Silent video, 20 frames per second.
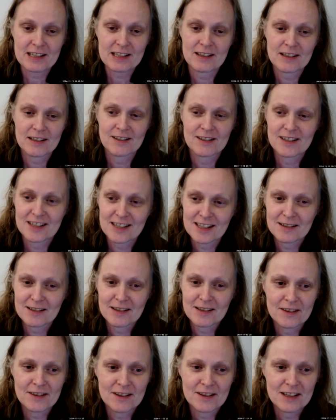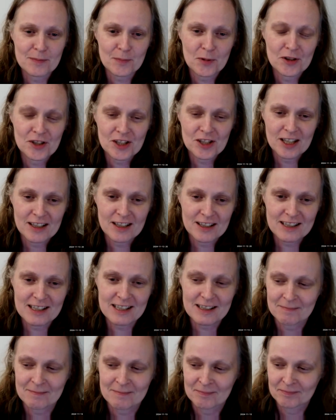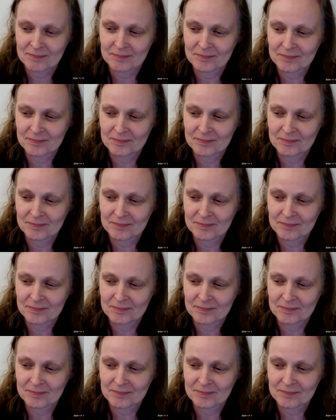resilience in these projects?